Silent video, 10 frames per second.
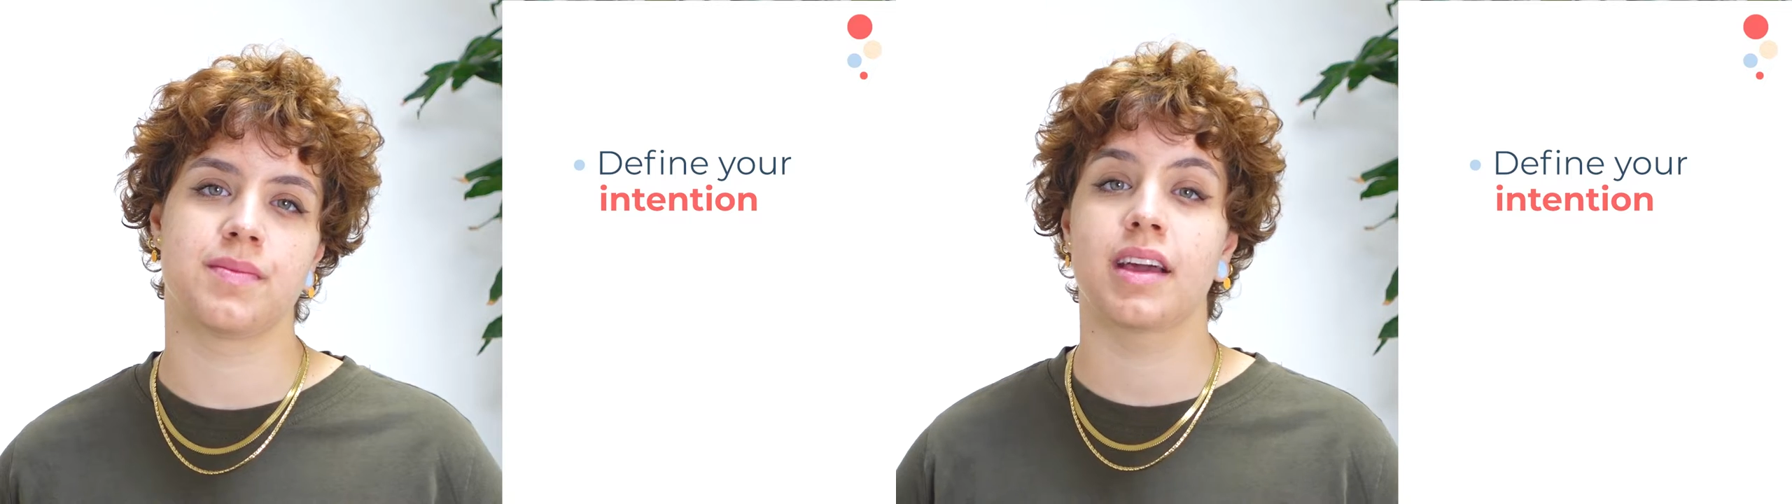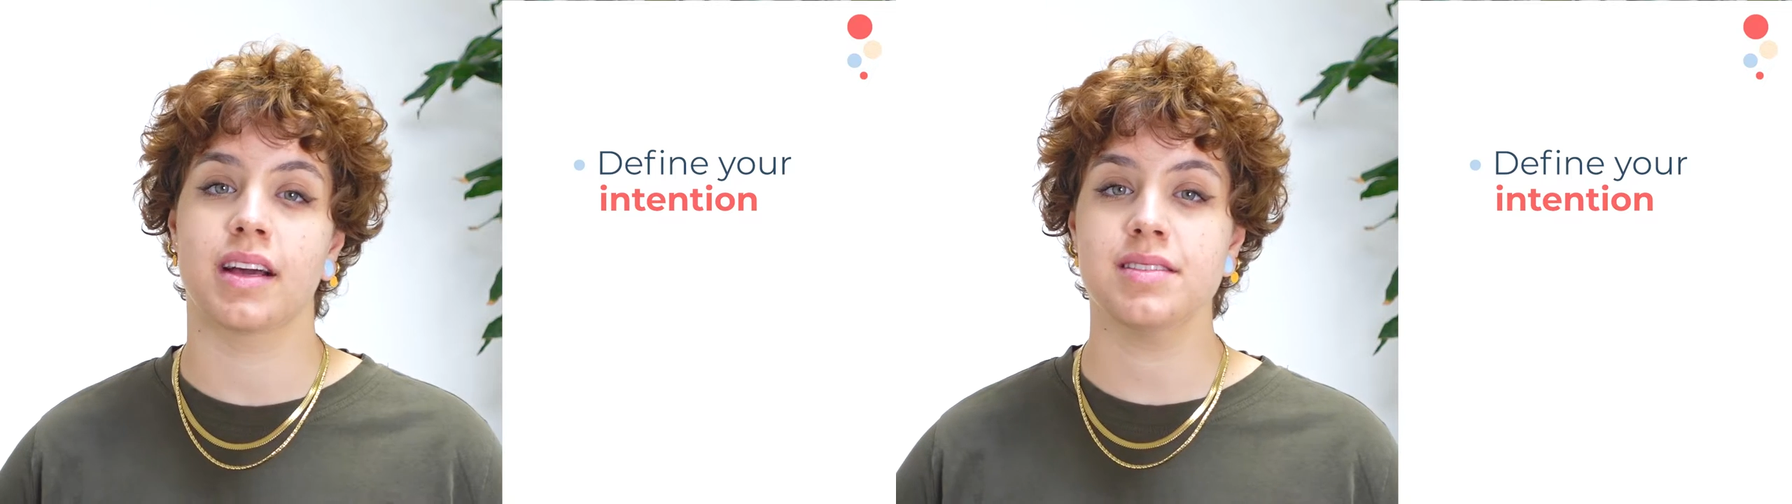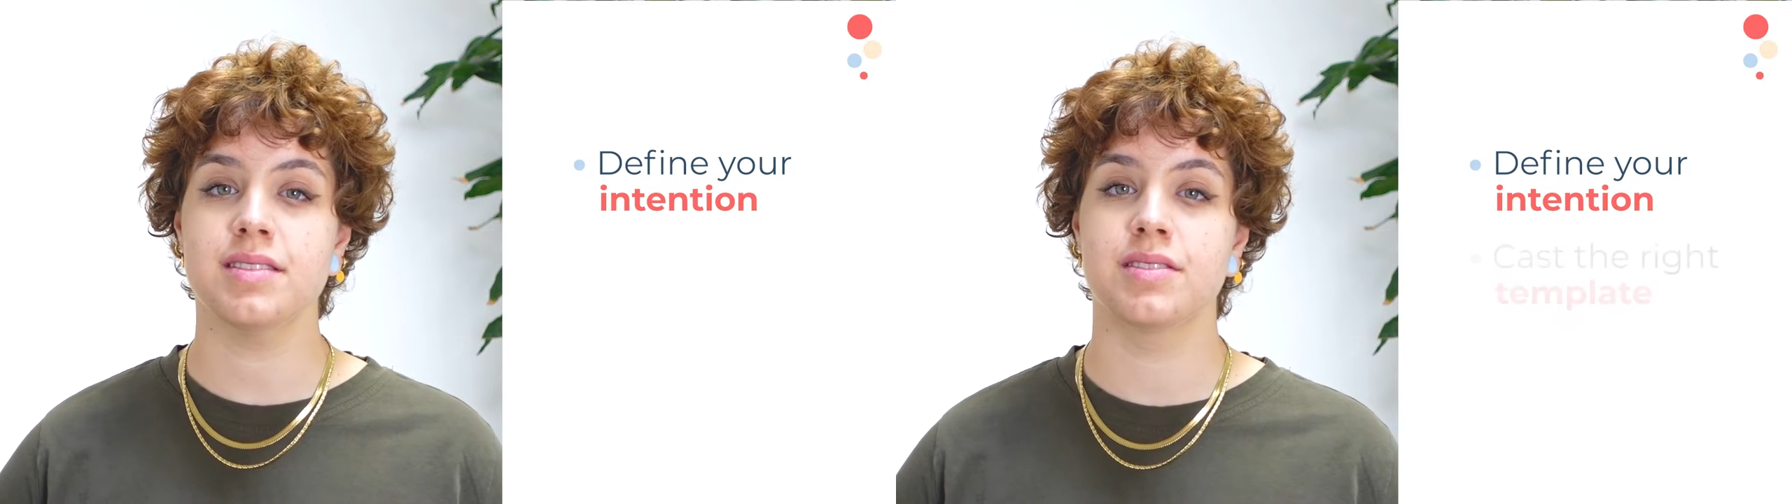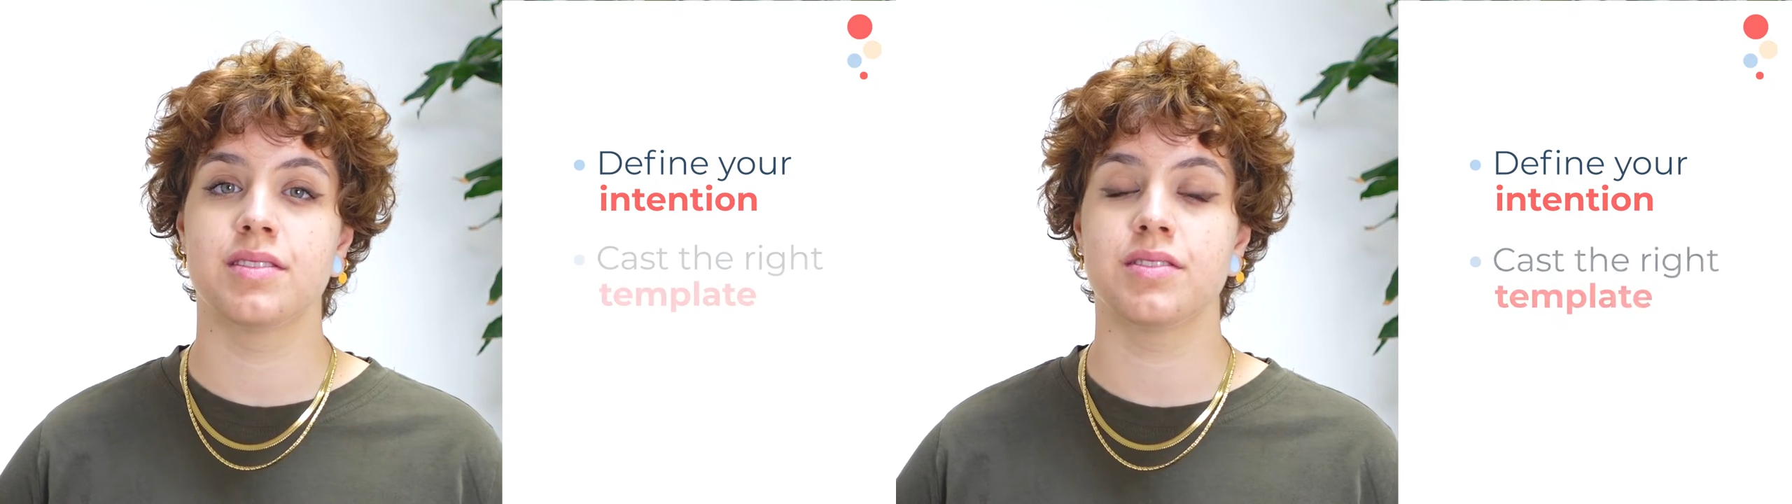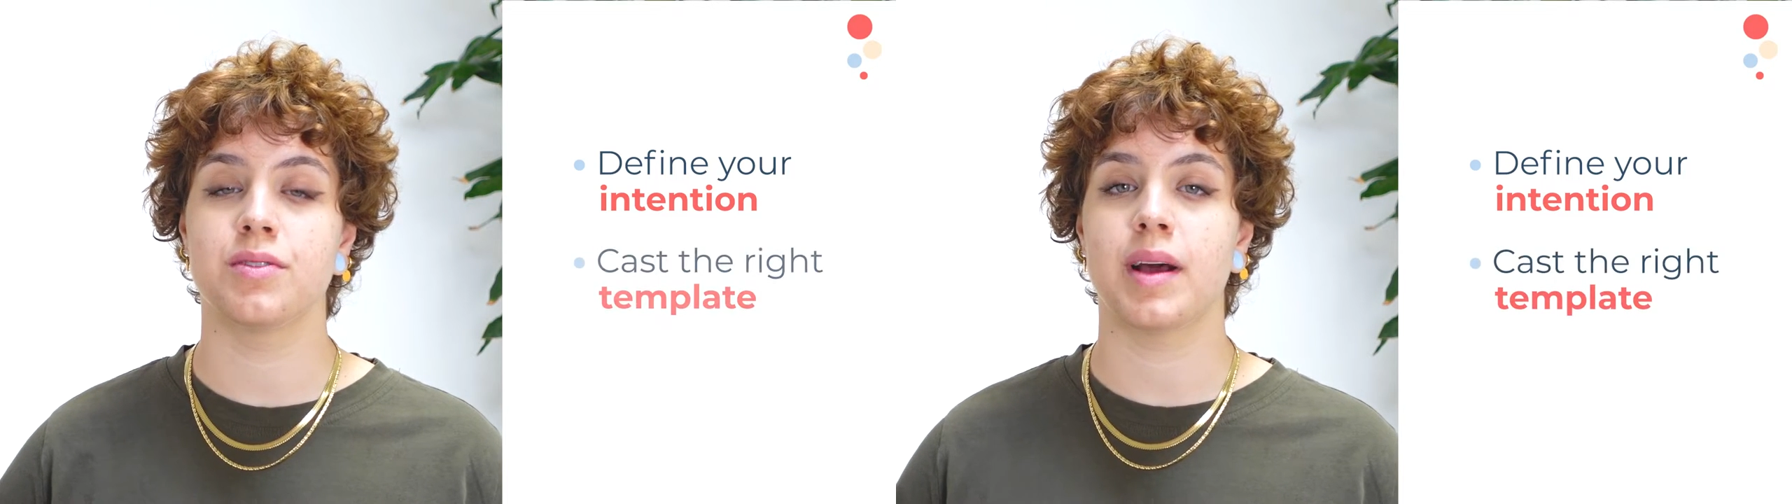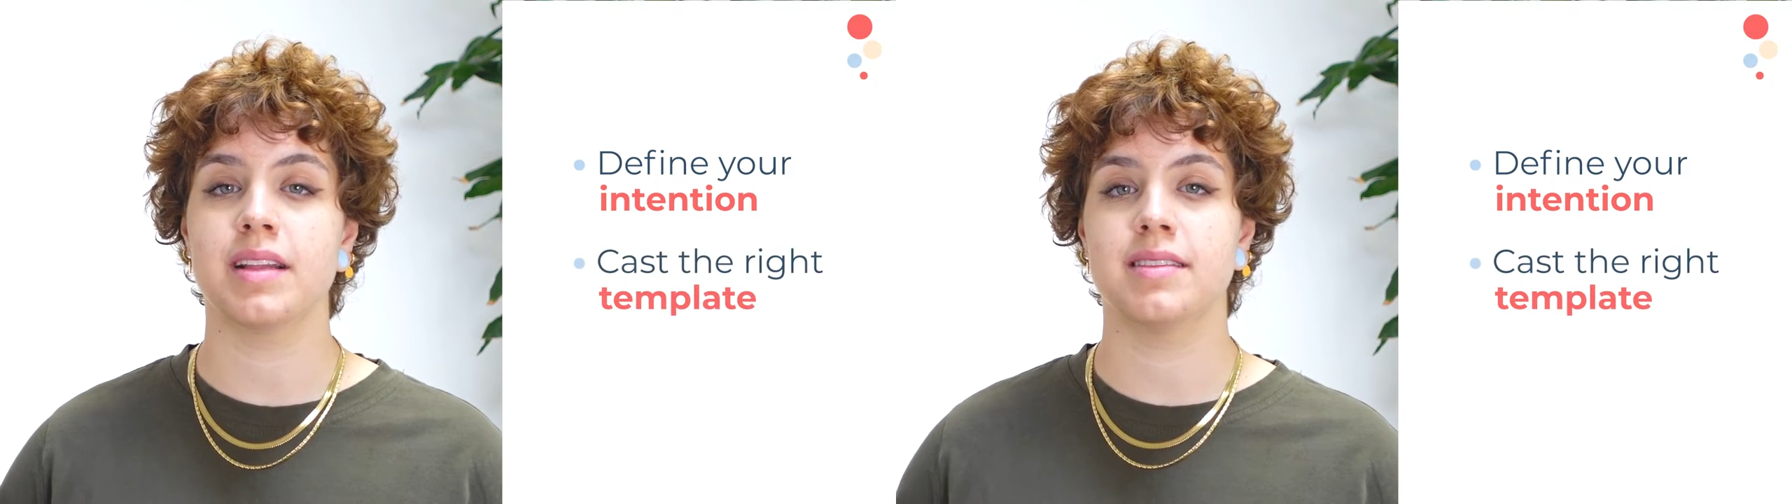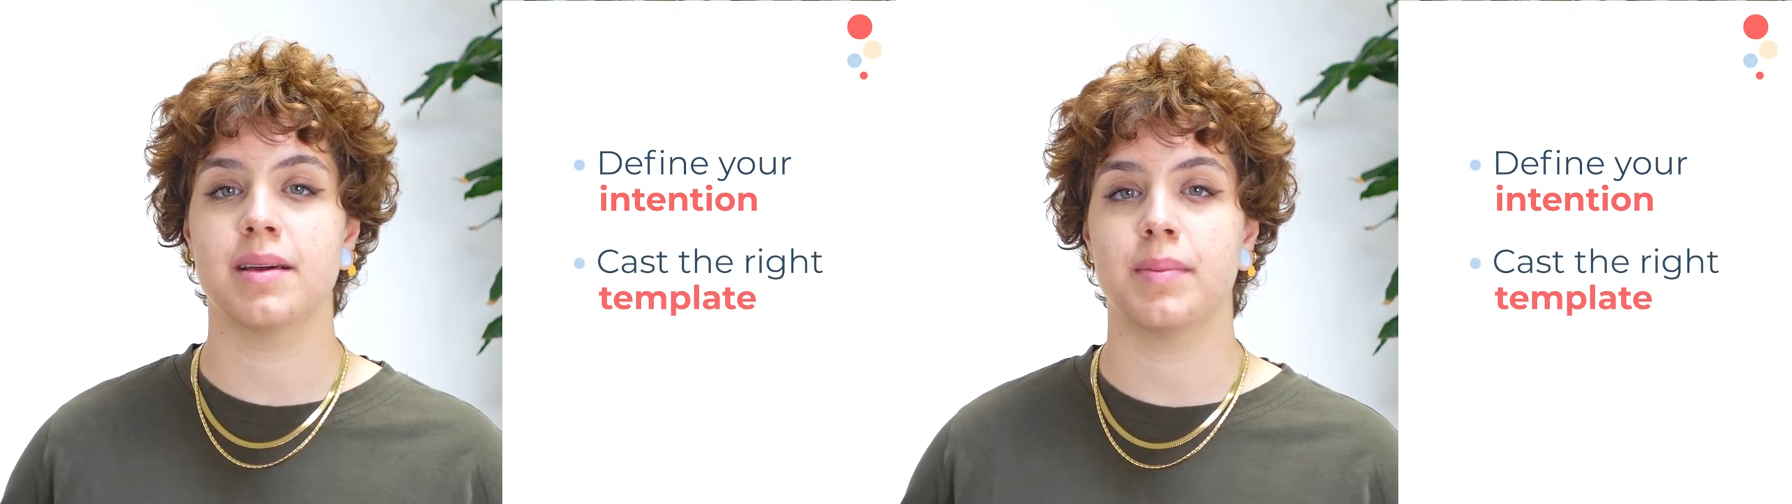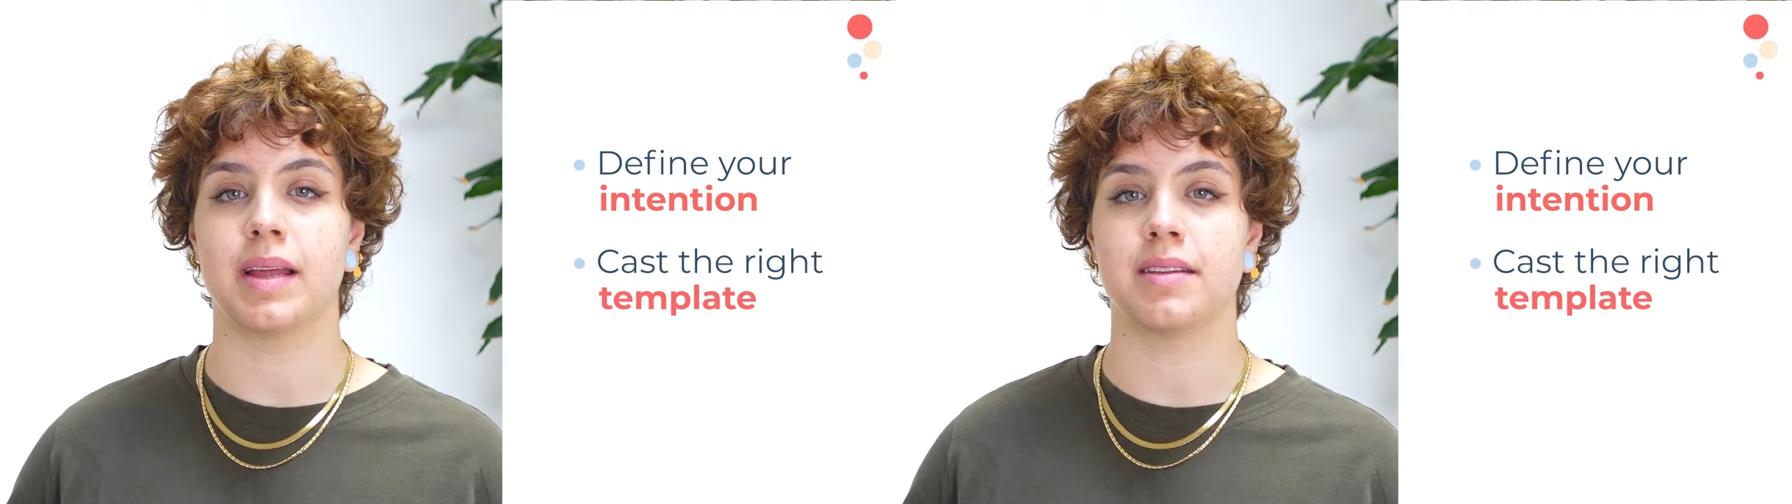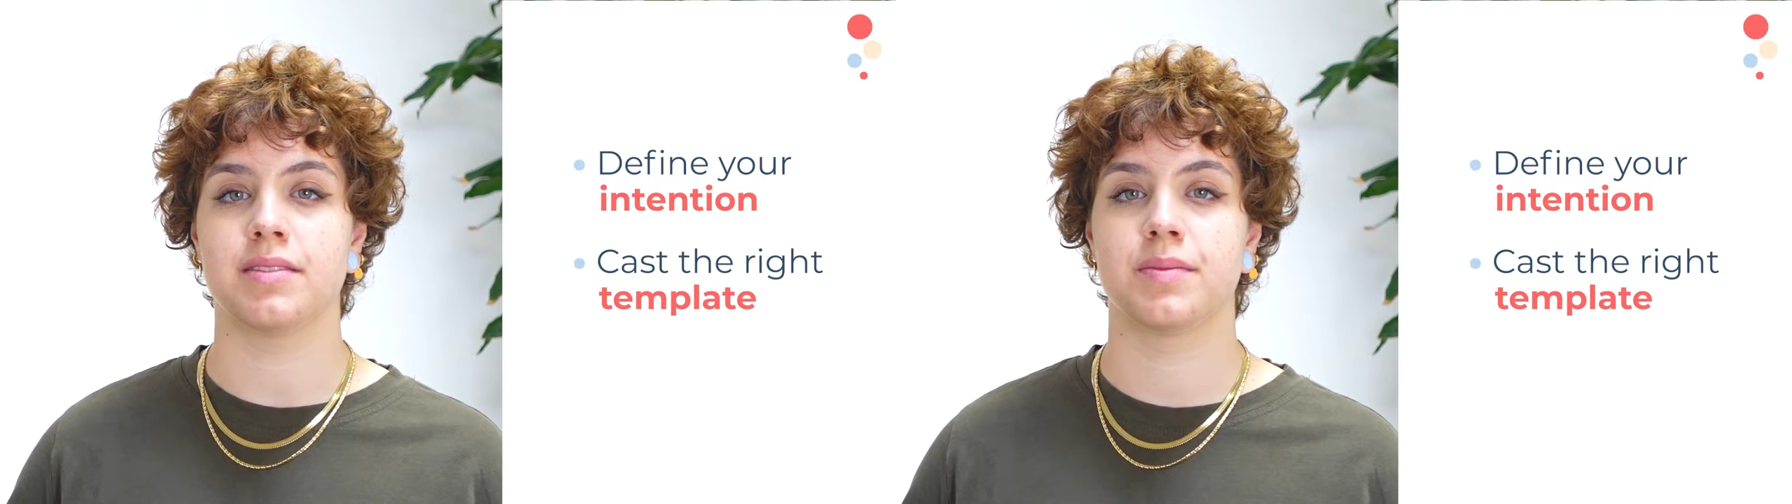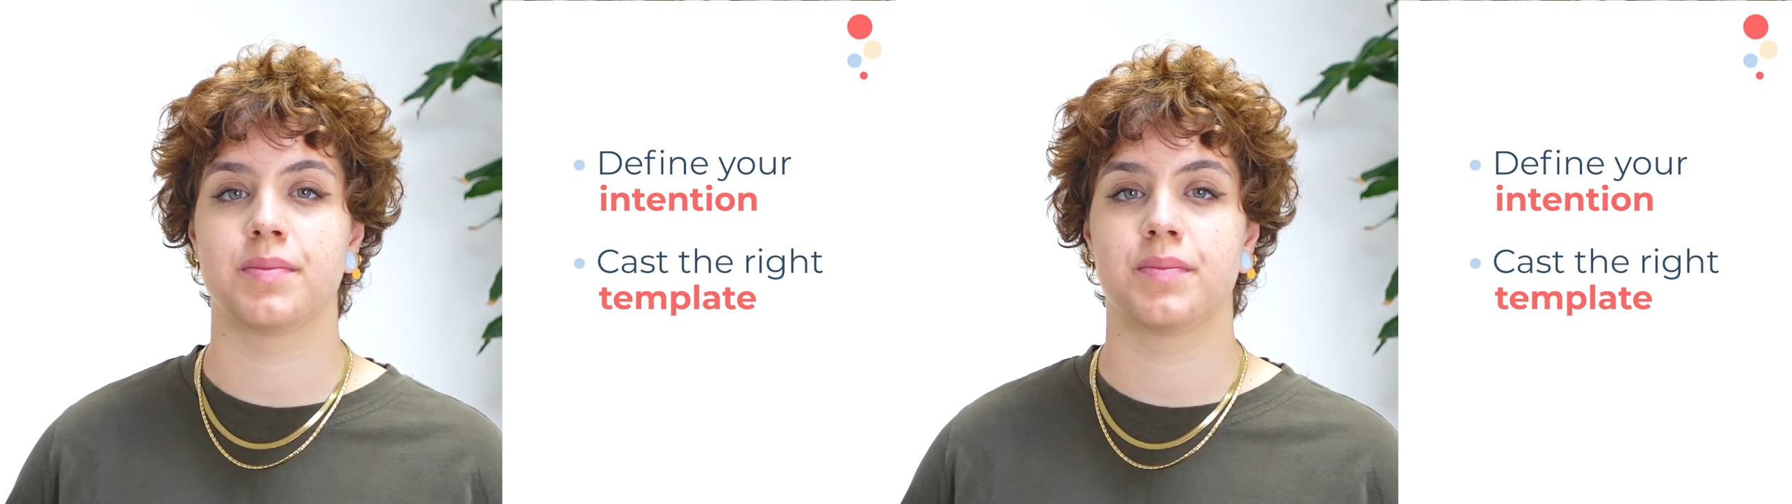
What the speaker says: Cast the right template.